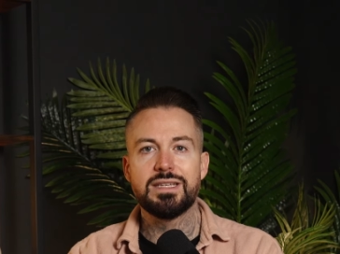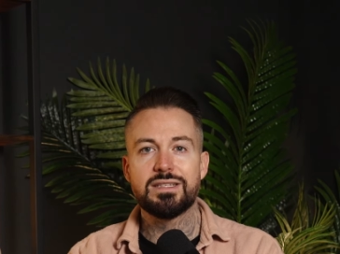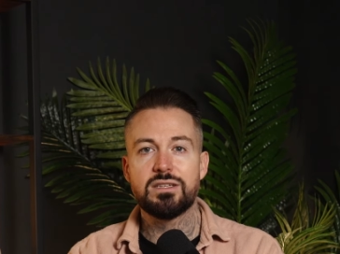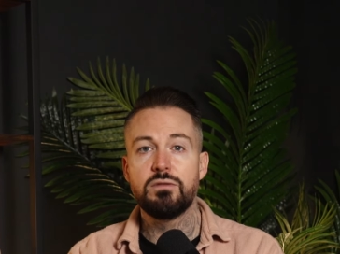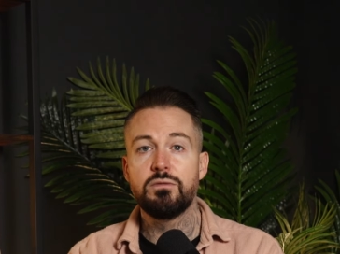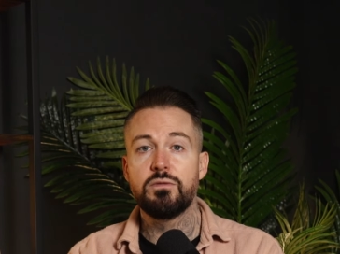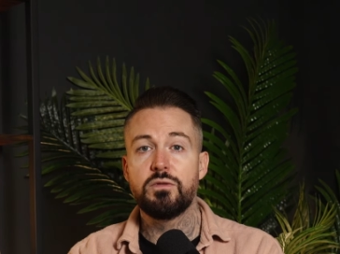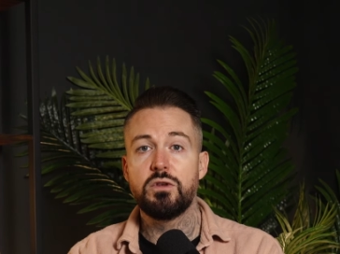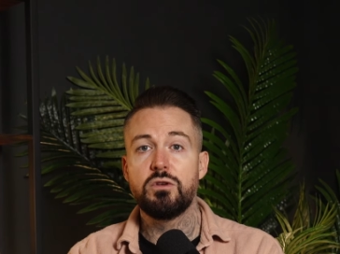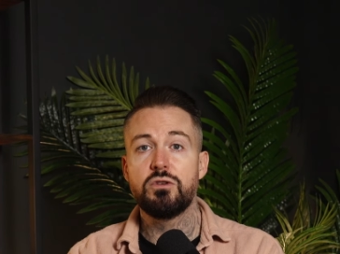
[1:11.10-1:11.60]

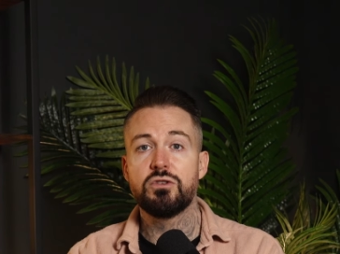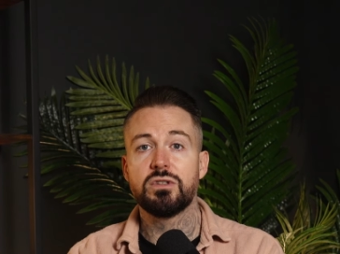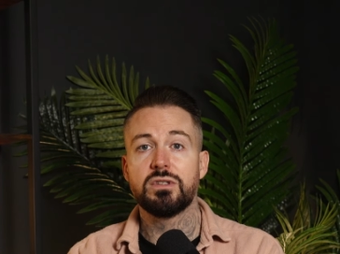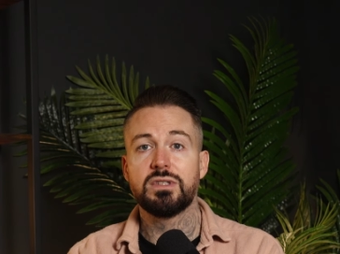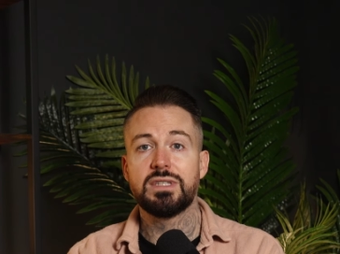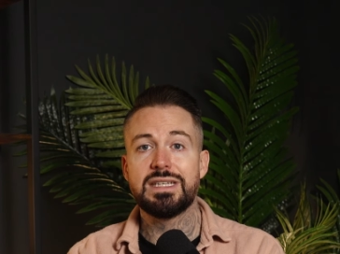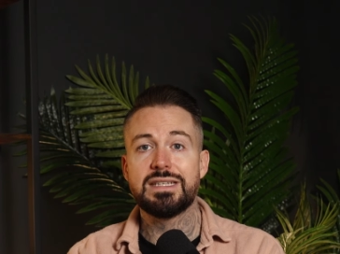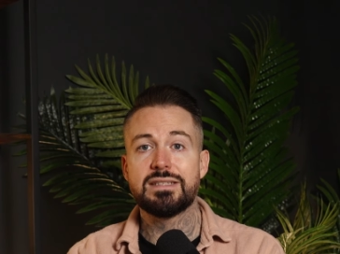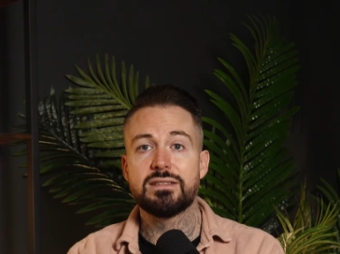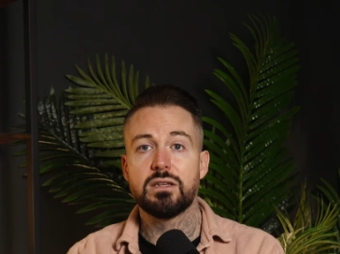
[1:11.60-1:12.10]
confusion
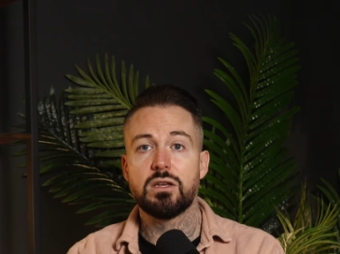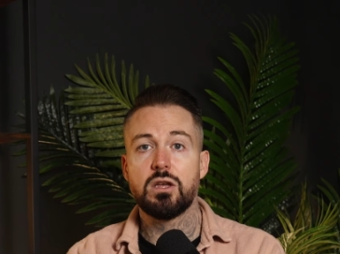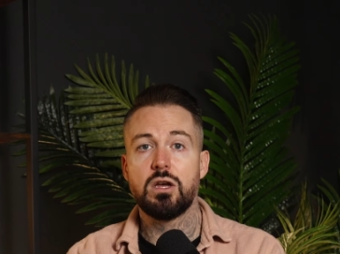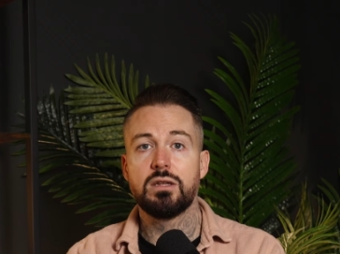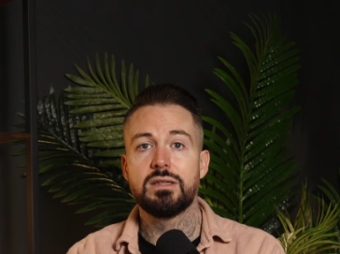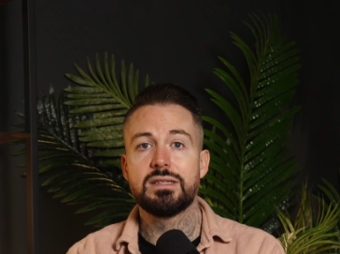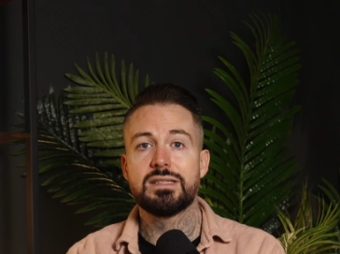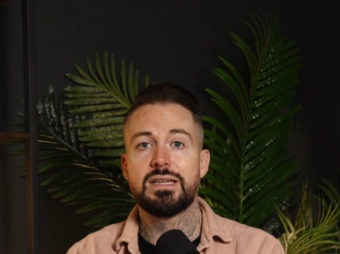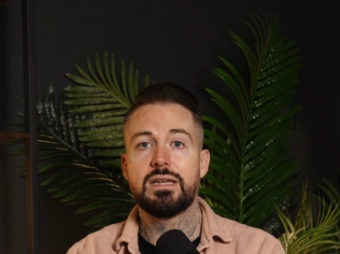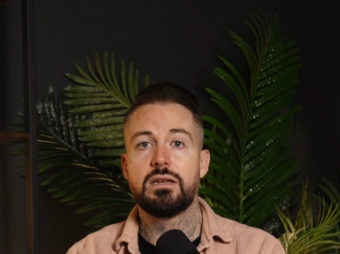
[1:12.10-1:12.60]
leads to
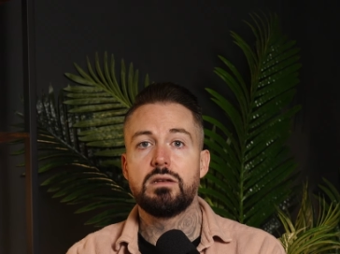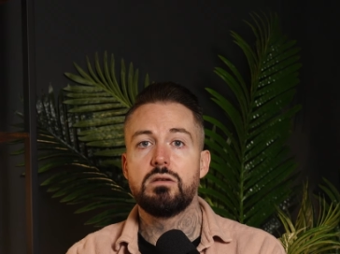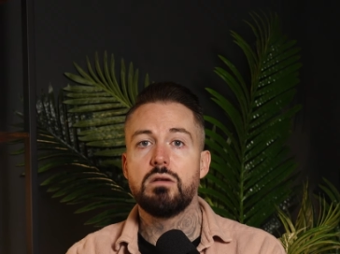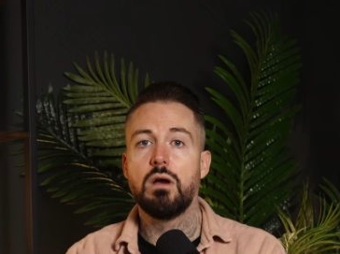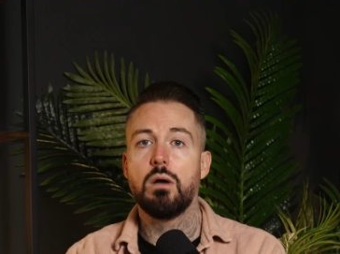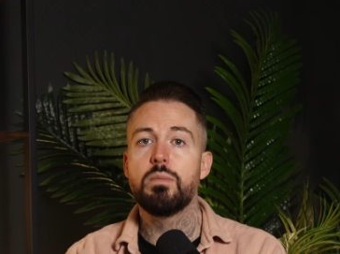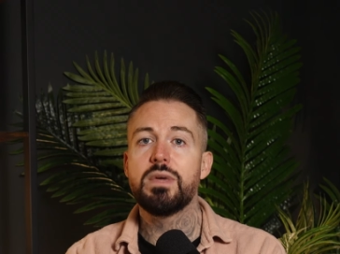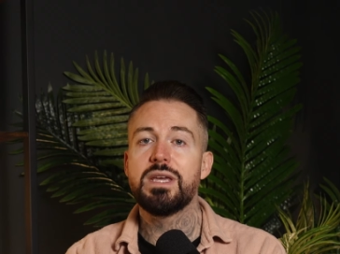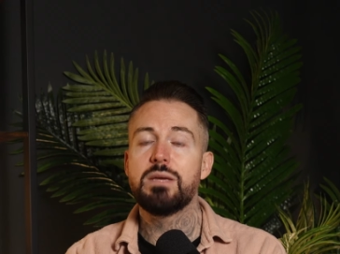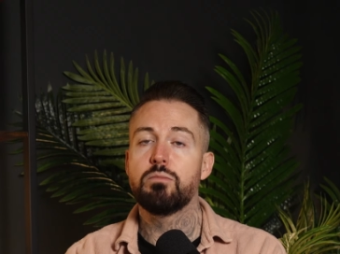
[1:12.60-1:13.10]
content
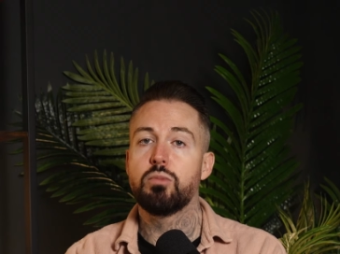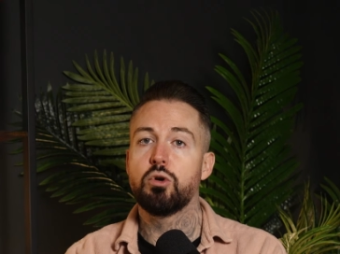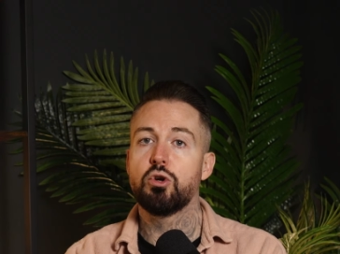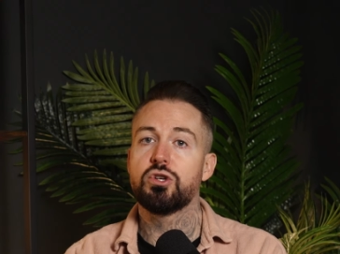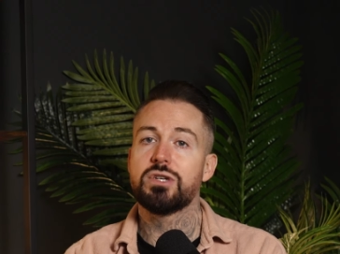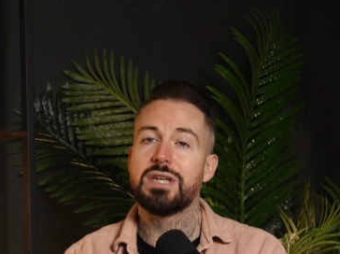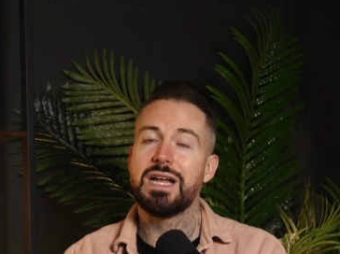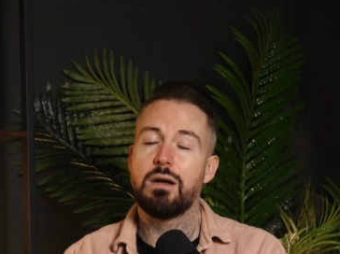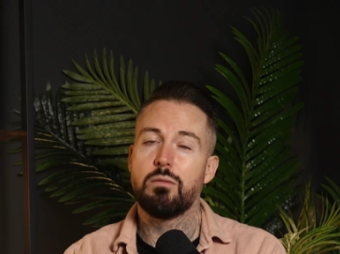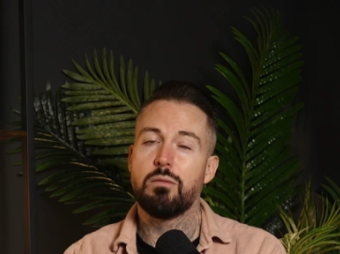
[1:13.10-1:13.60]
not being pushed out